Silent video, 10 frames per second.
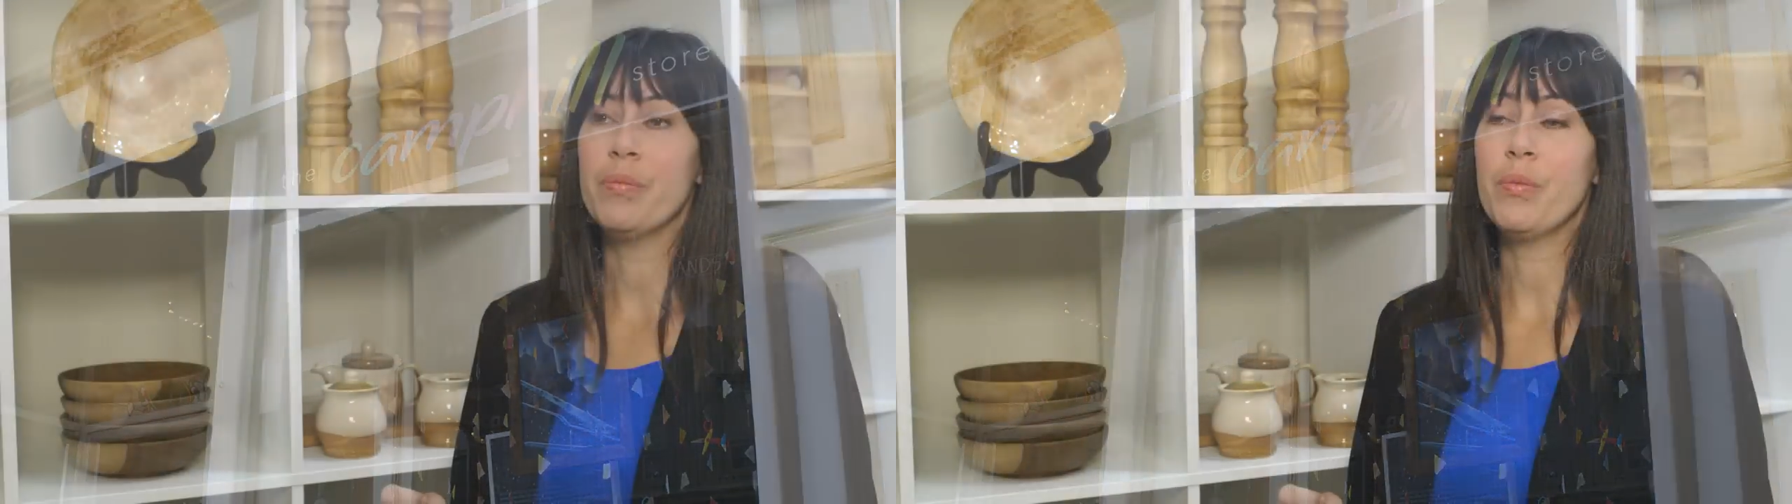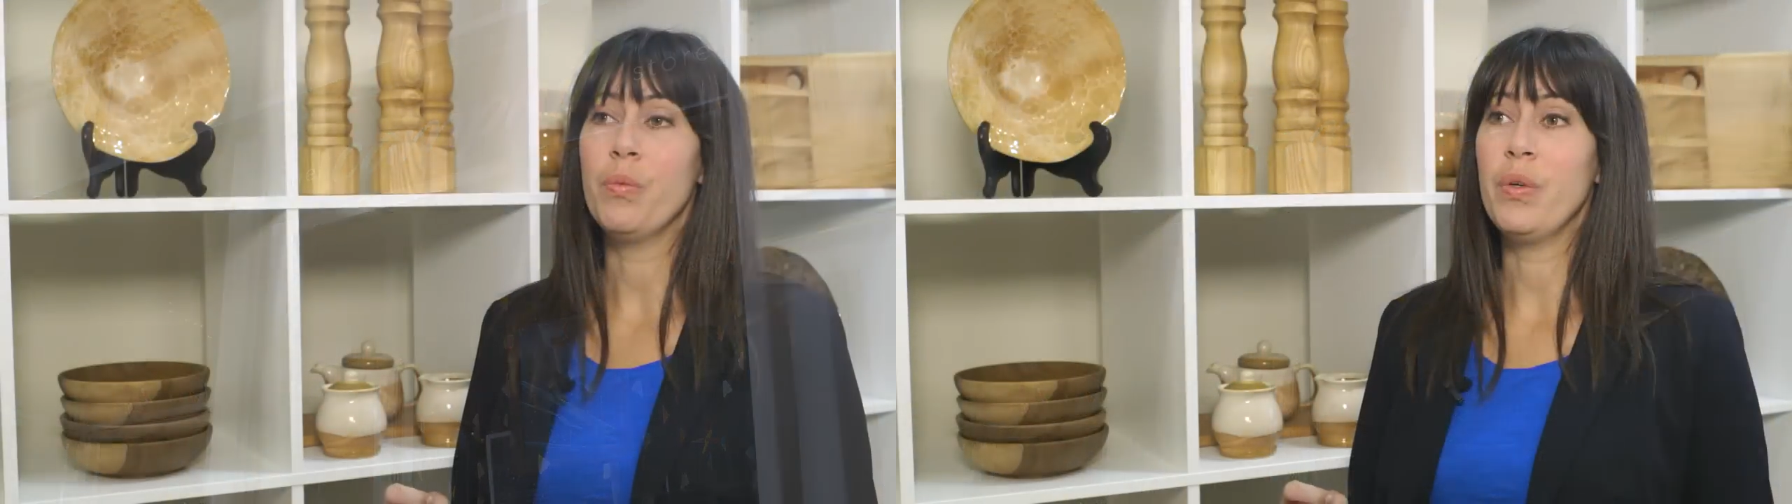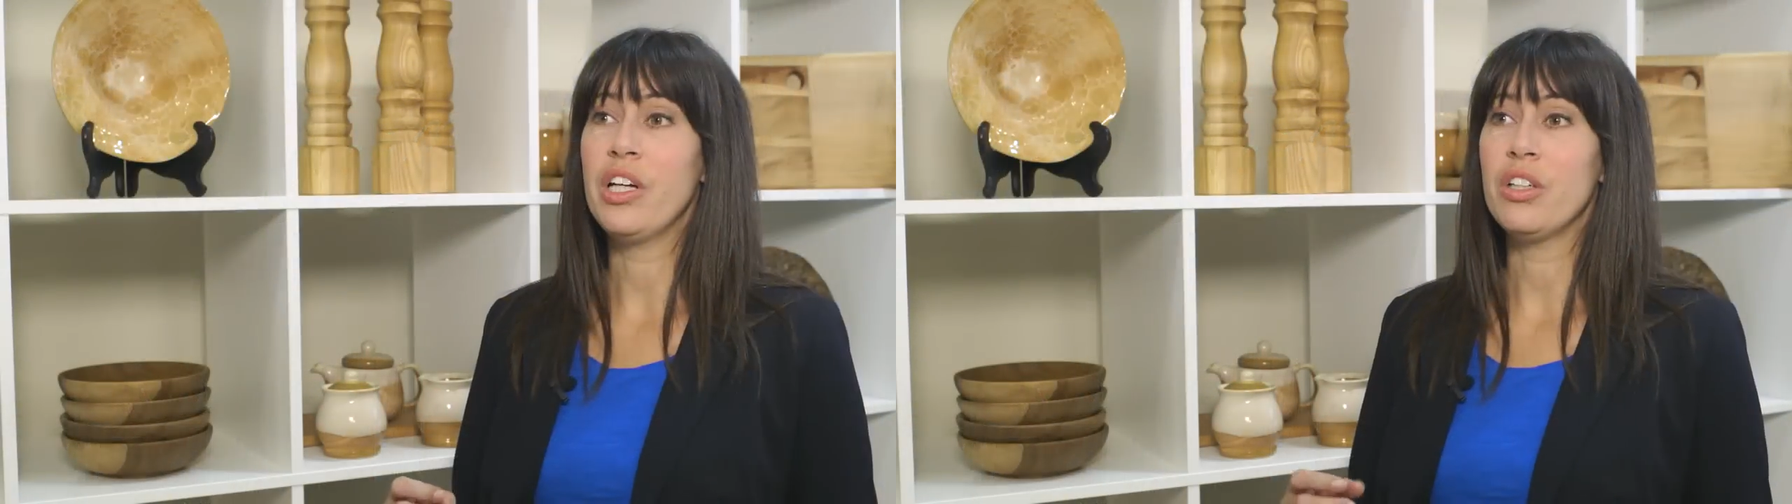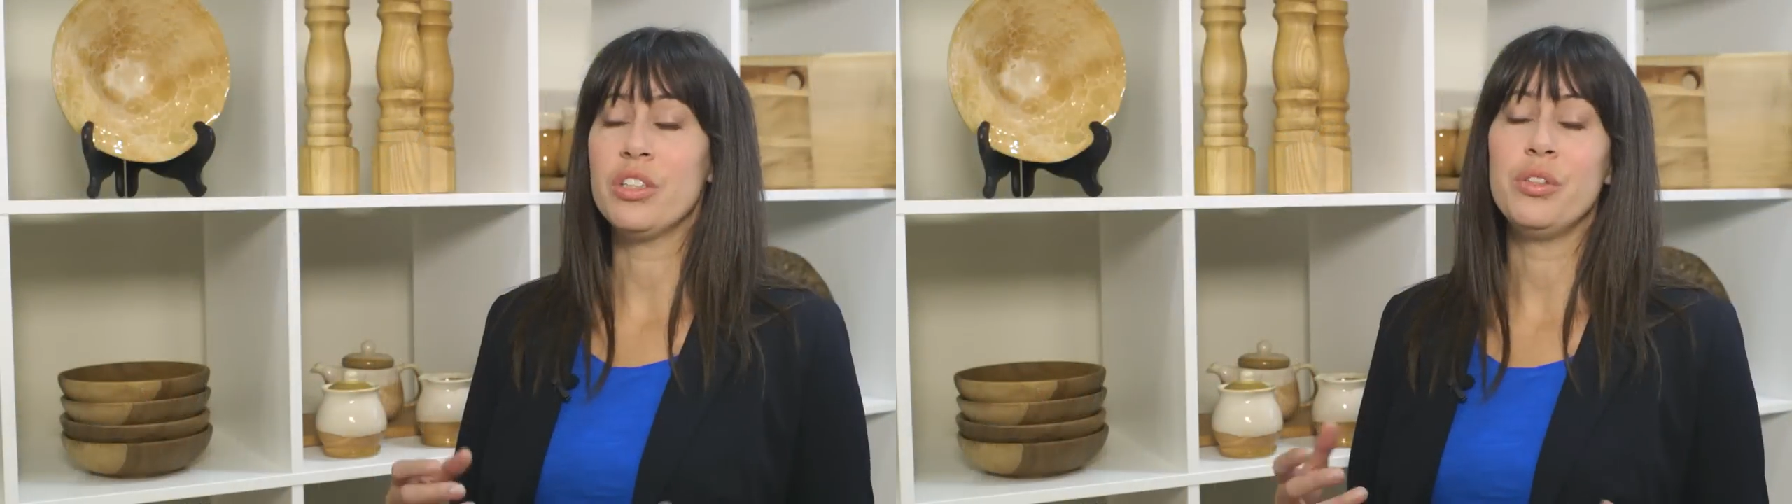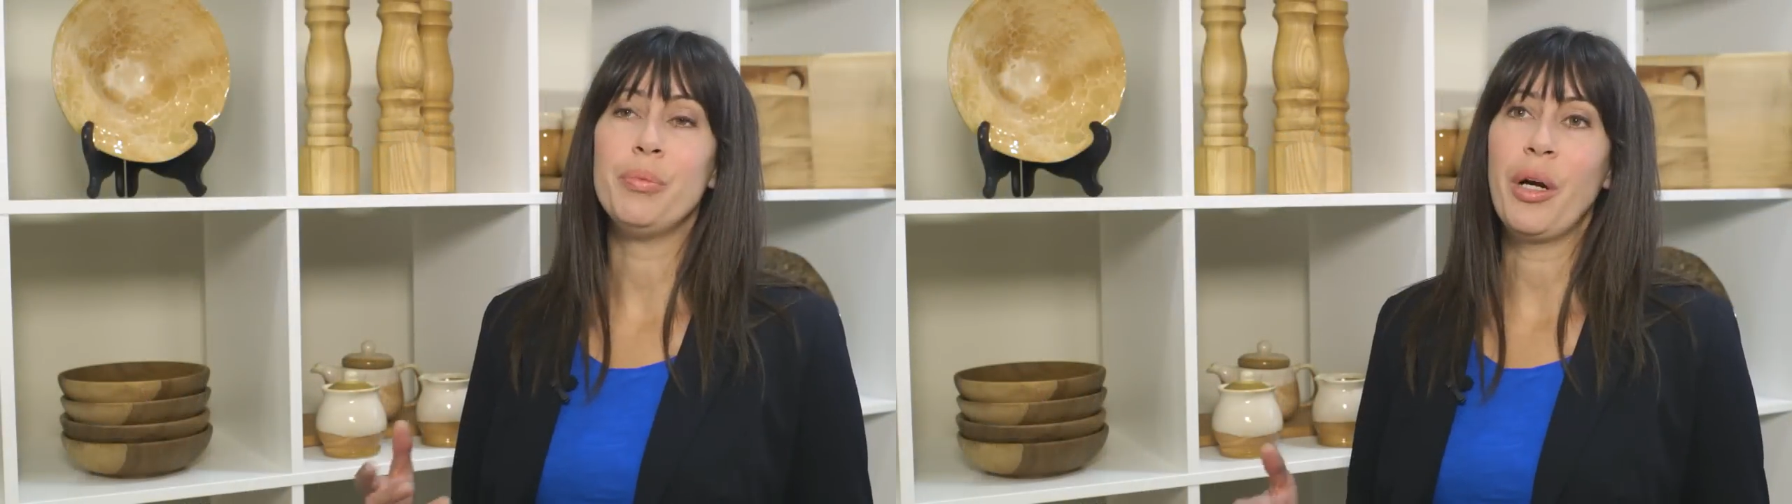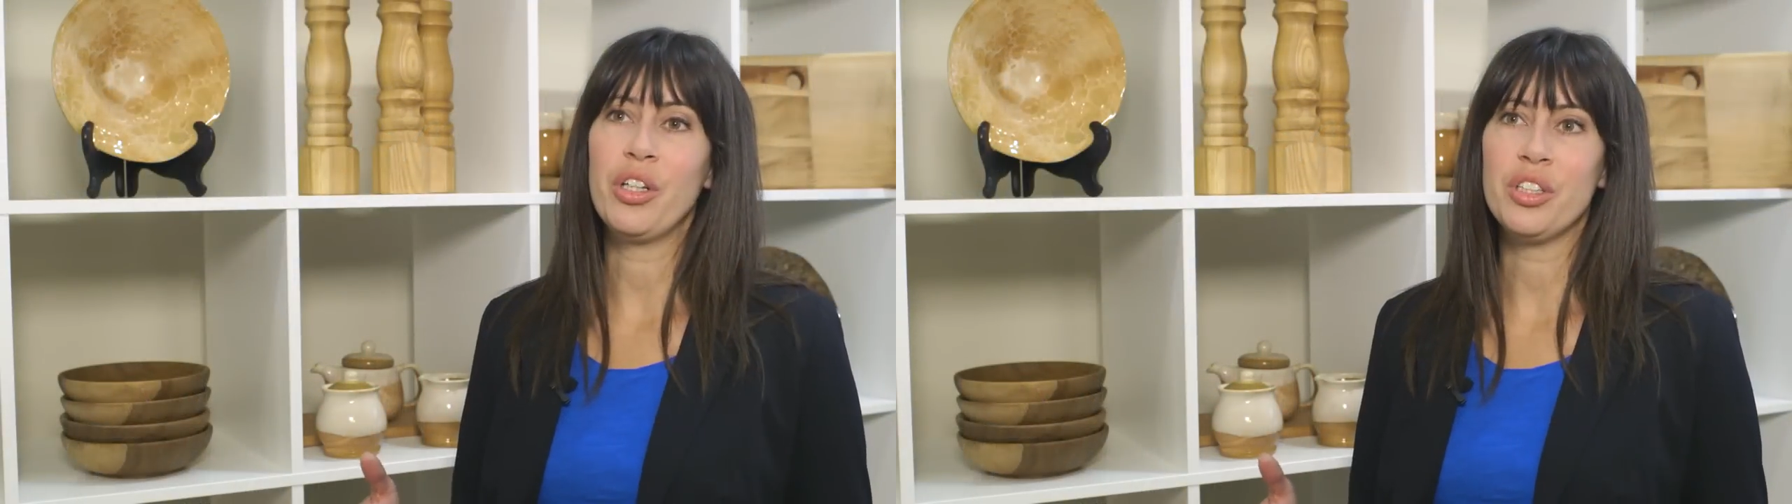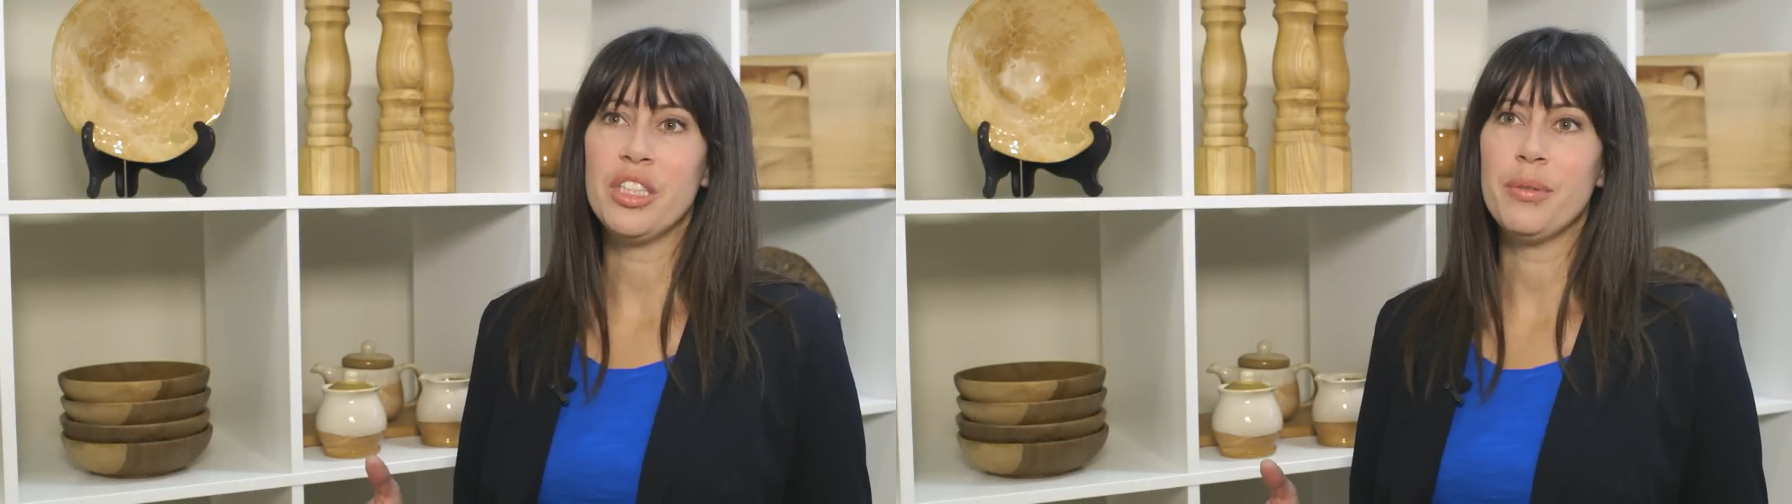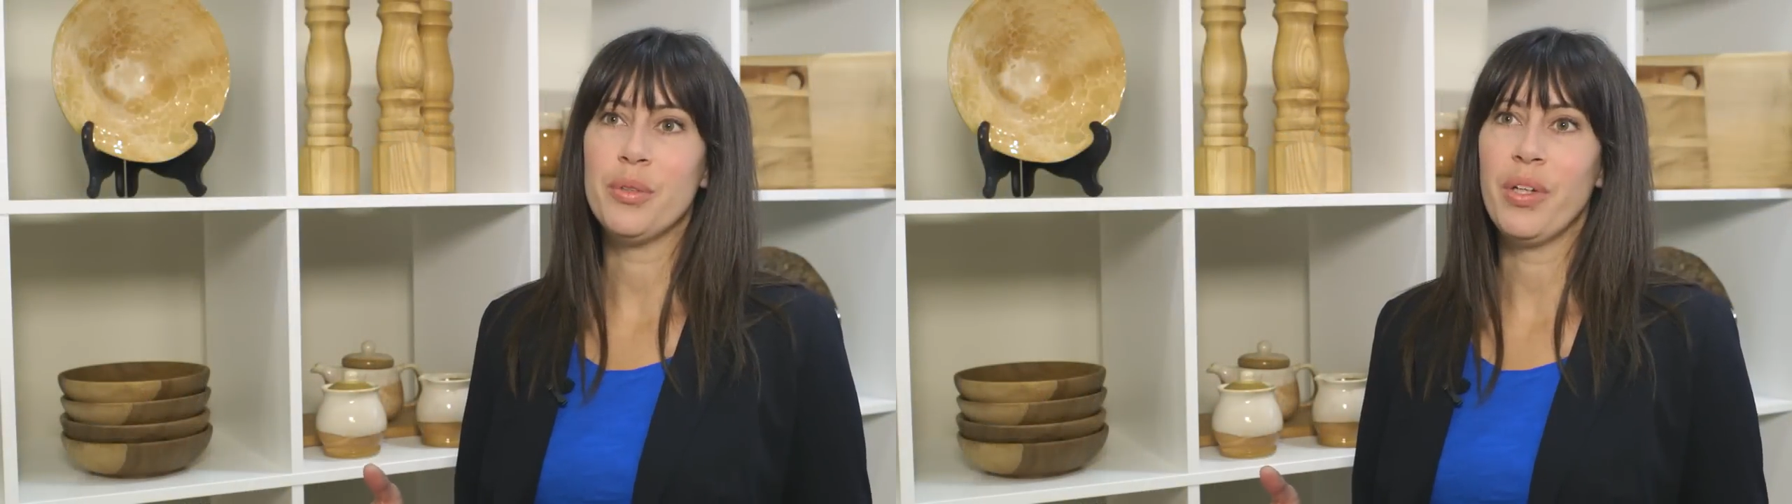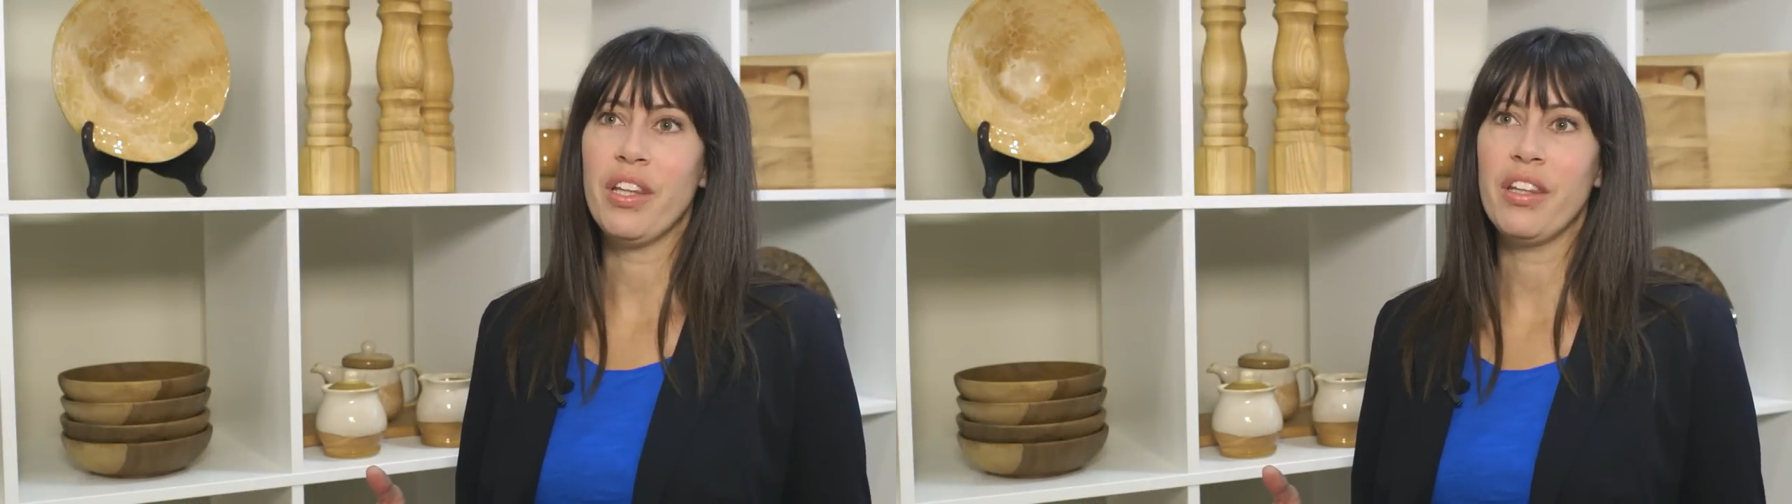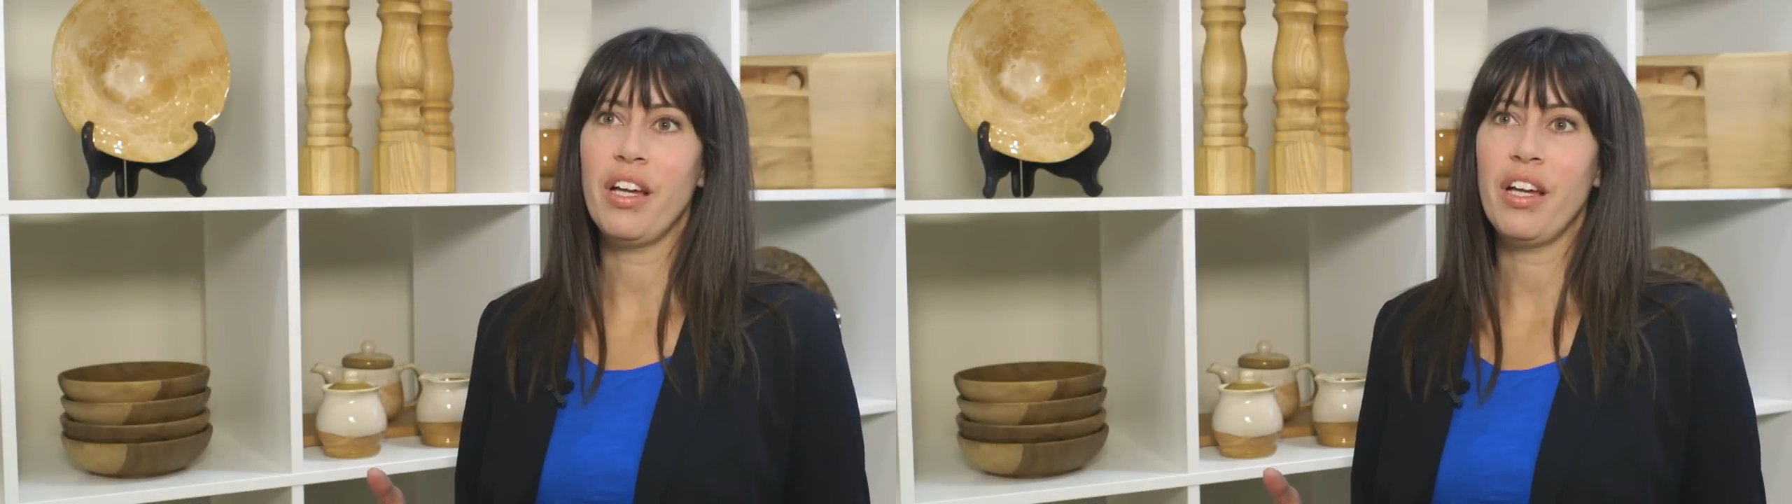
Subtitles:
We also do partnerships with